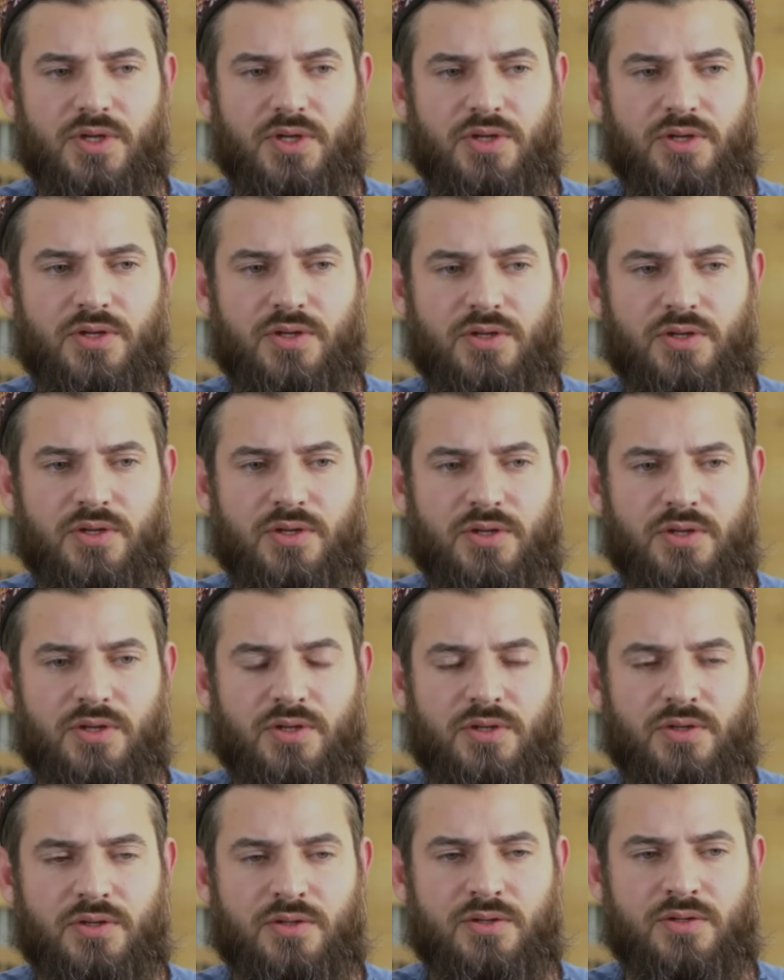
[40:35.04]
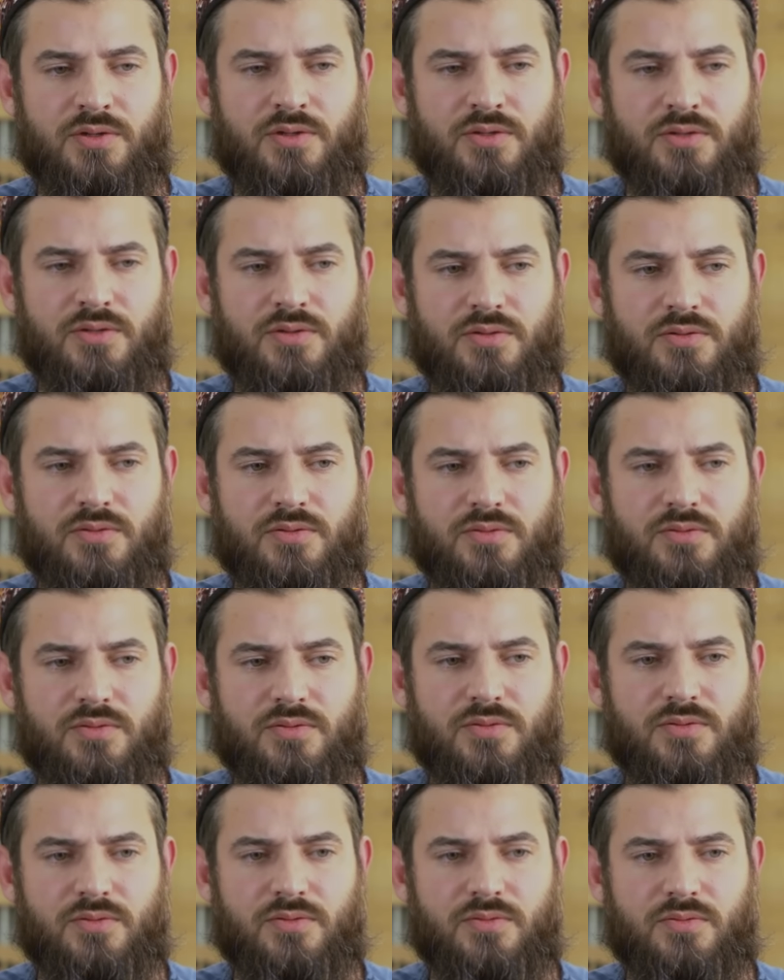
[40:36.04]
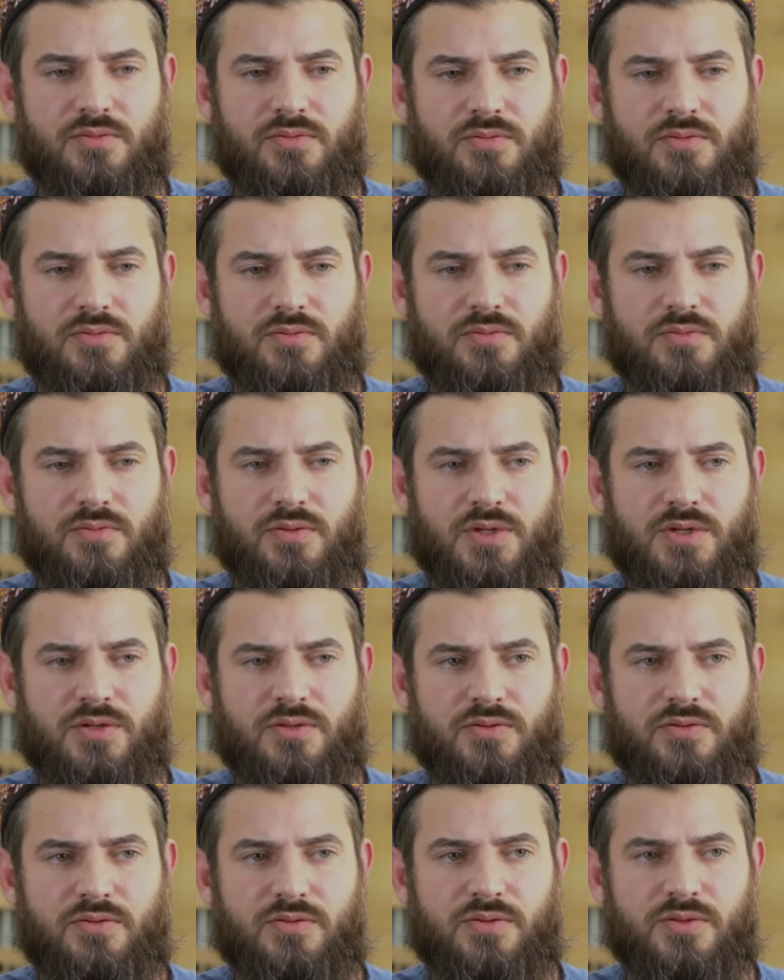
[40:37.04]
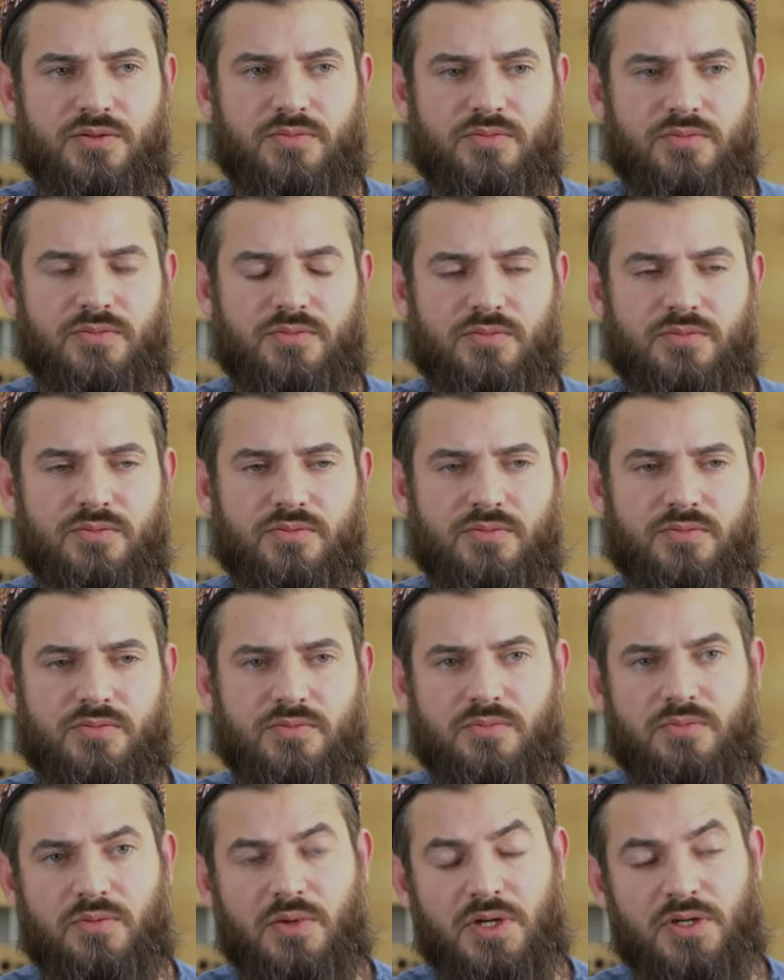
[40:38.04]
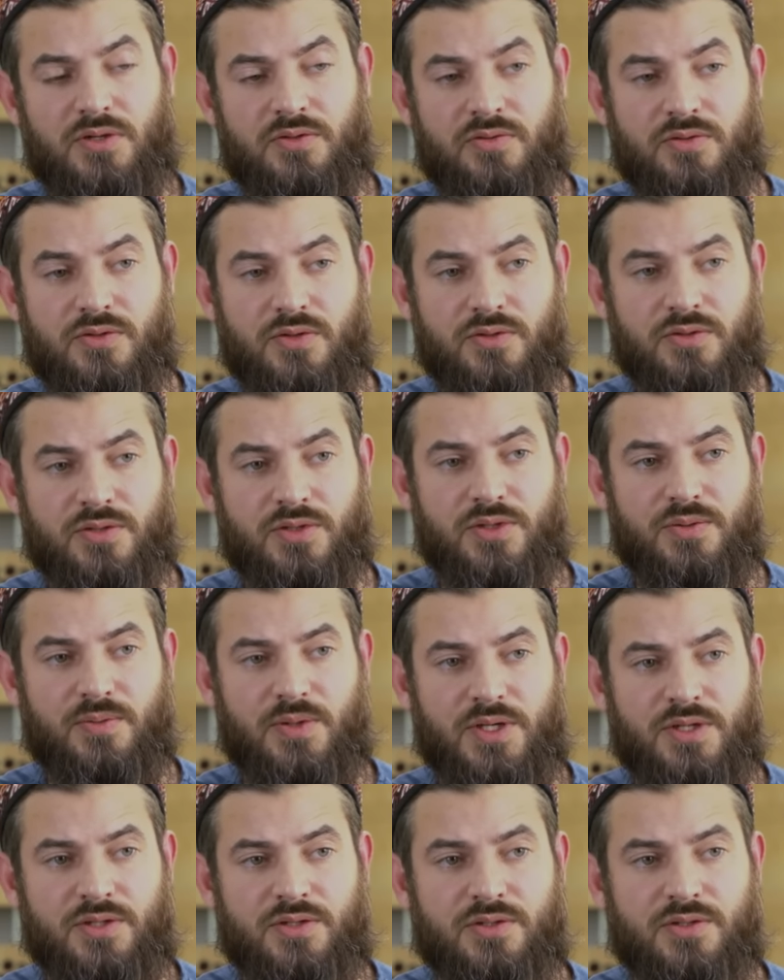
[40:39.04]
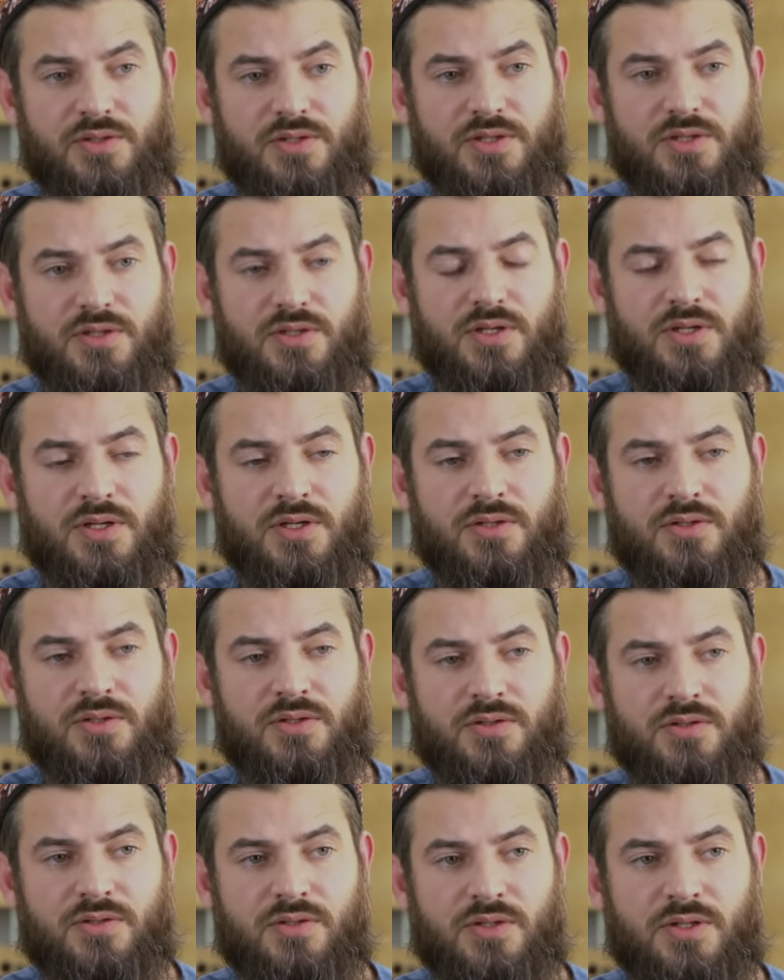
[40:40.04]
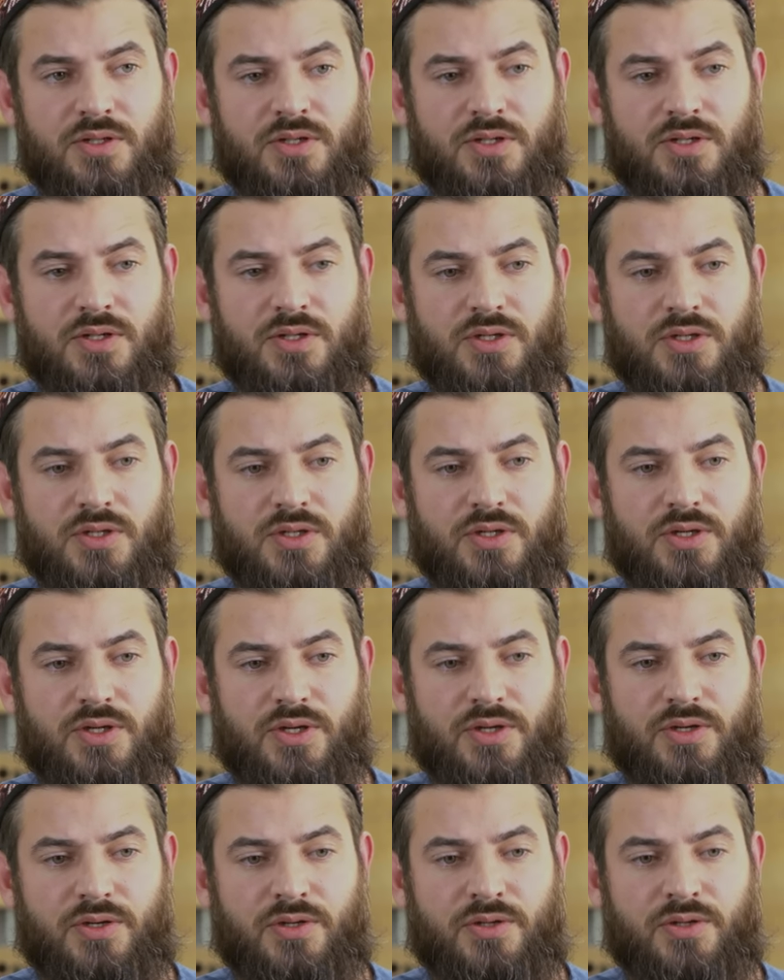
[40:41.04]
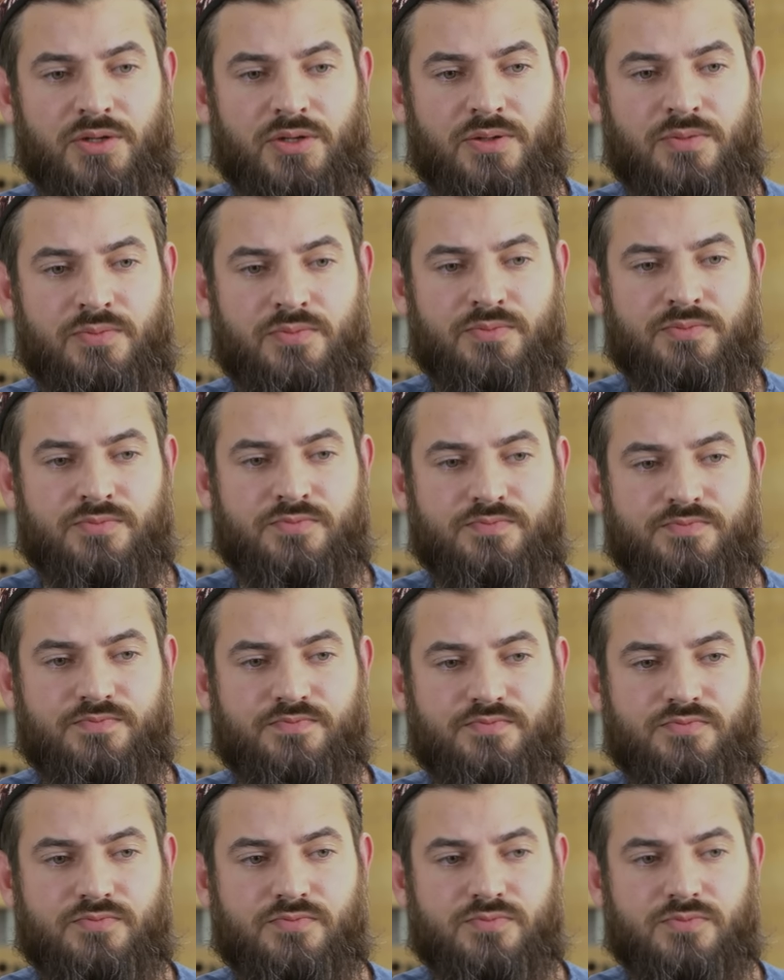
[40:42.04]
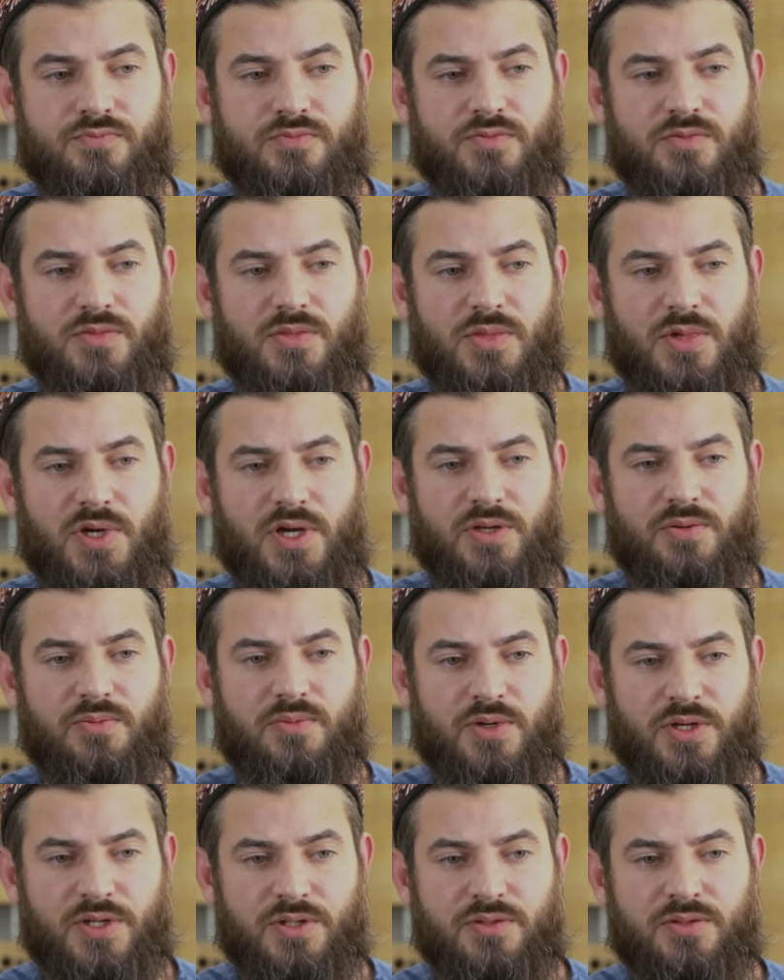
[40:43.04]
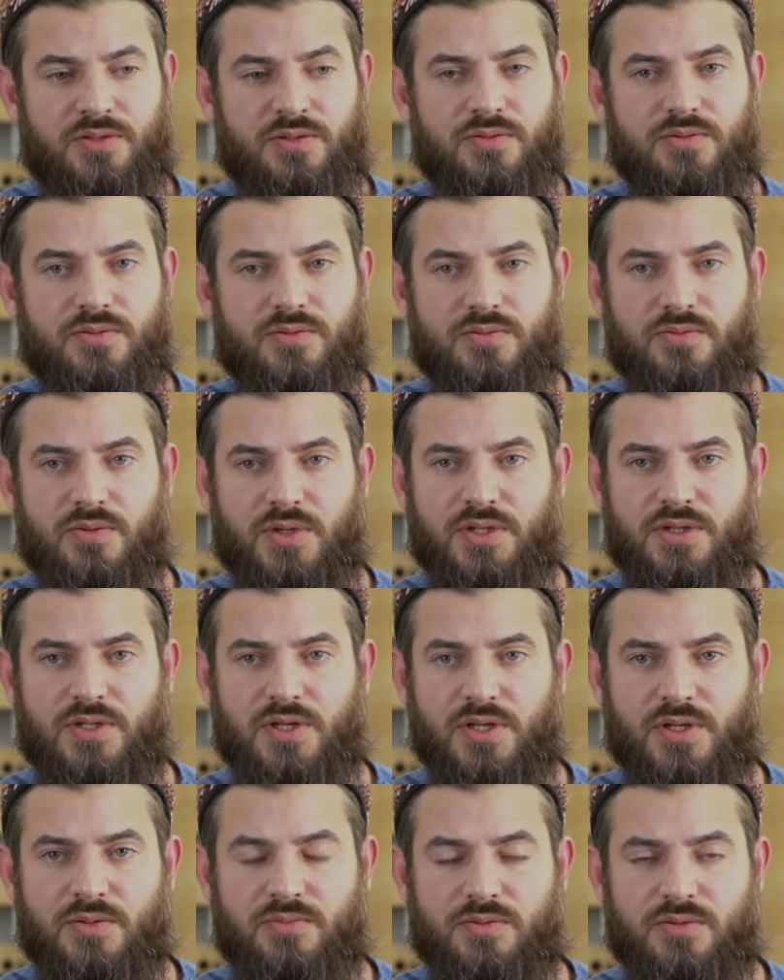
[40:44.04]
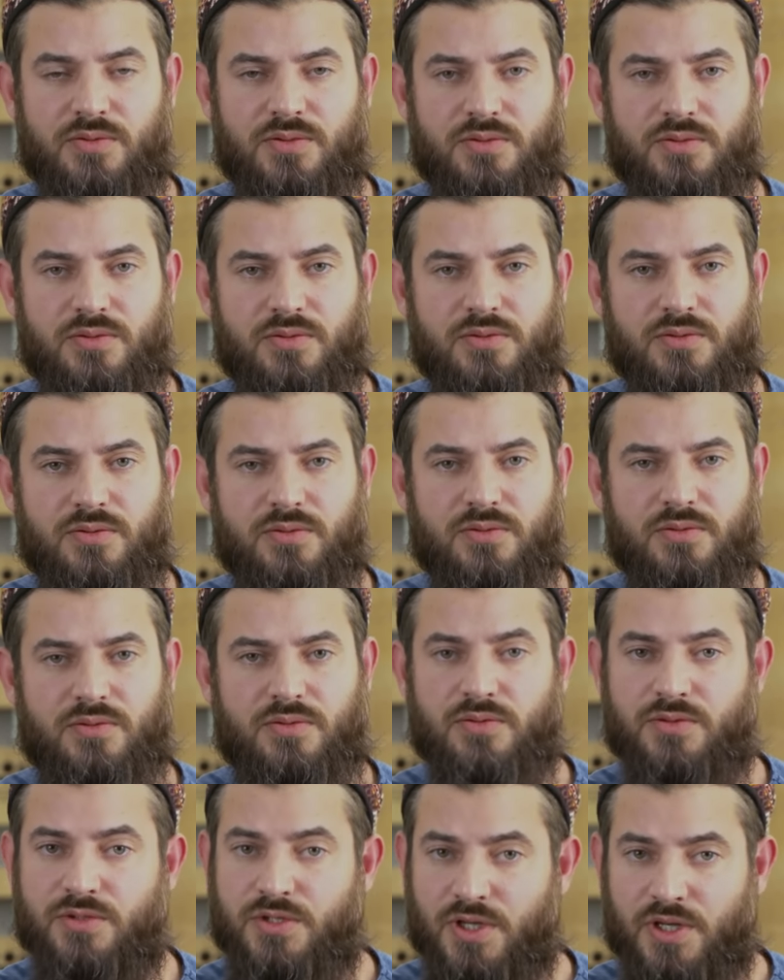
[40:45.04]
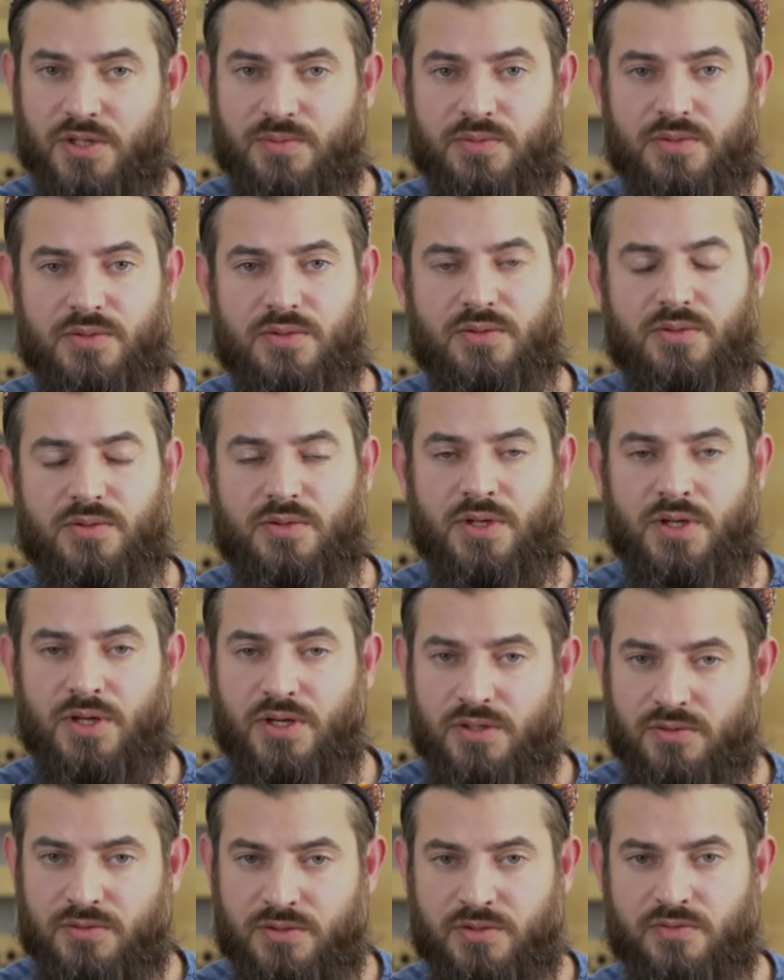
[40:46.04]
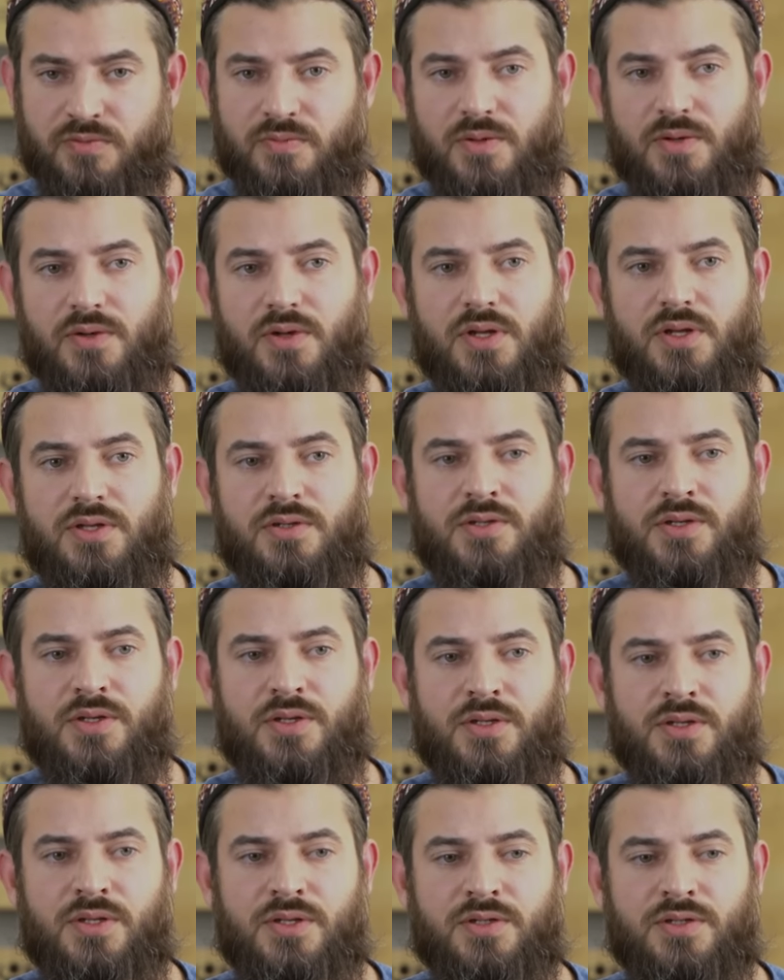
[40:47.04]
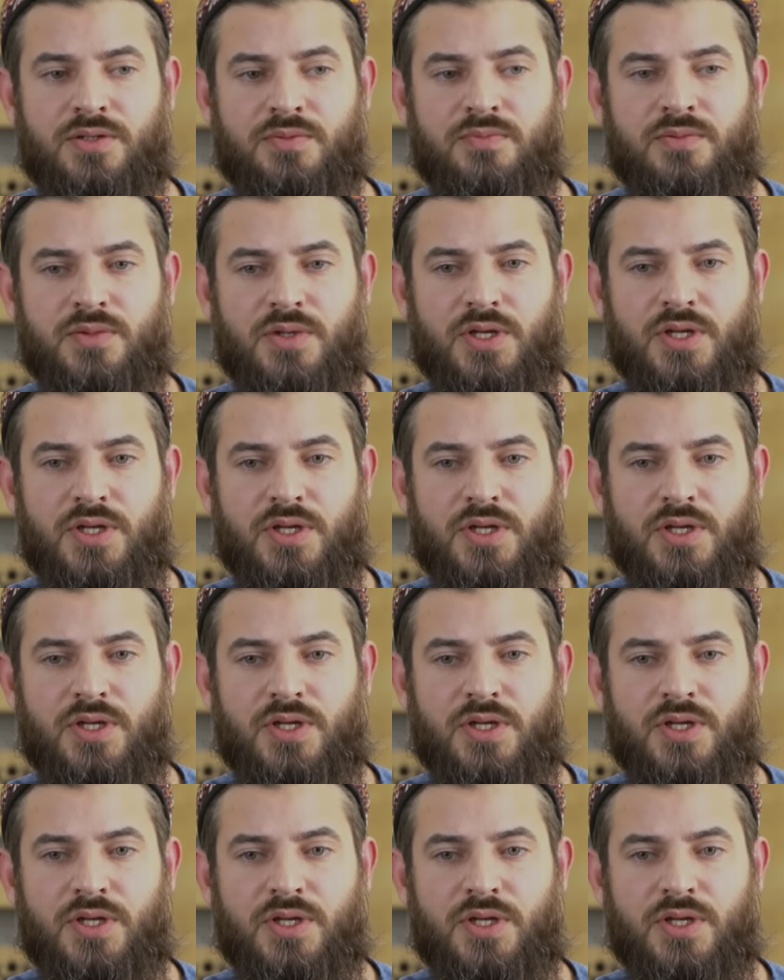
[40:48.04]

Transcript: uh, one of one of those events is that um, I went one time to to Cyprus to the house of and Sheikh Nazim,